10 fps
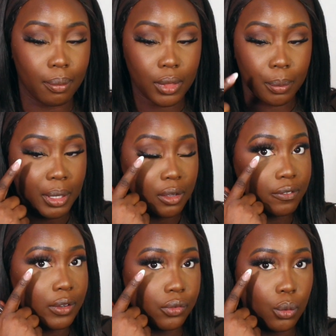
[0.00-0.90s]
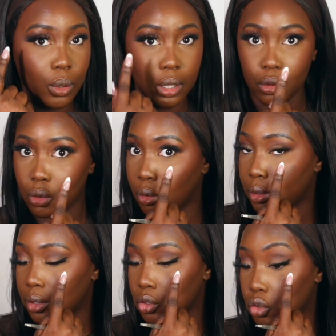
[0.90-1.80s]
The big fluffy one or
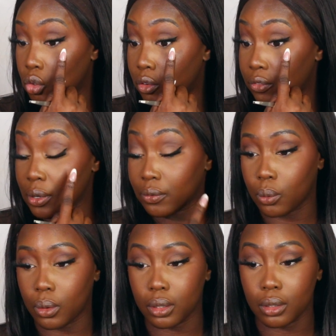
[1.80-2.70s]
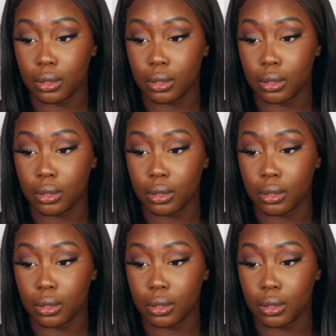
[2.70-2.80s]
the short fluffy one?